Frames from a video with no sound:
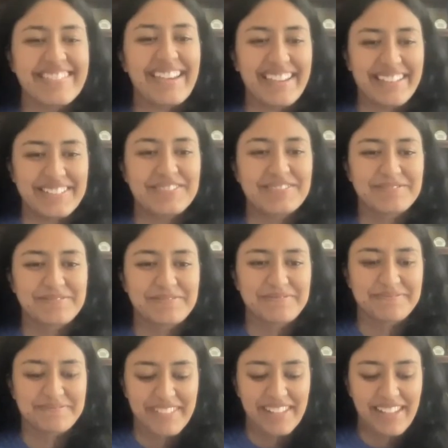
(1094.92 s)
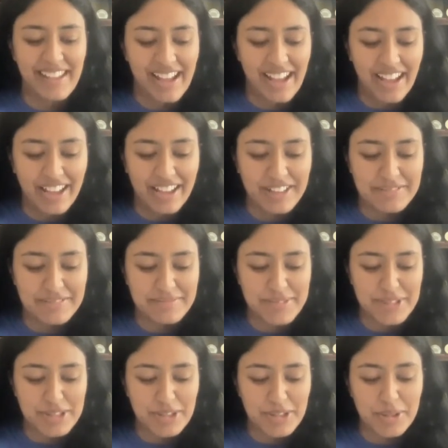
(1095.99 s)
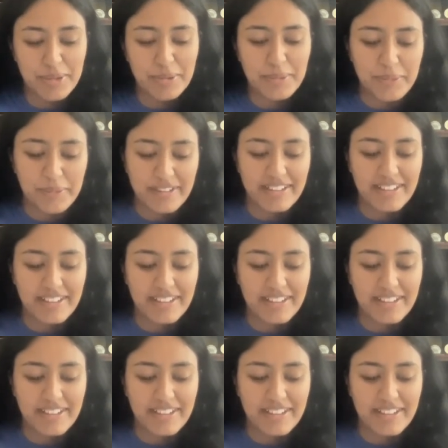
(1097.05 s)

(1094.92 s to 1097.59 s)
Yeah. Um, so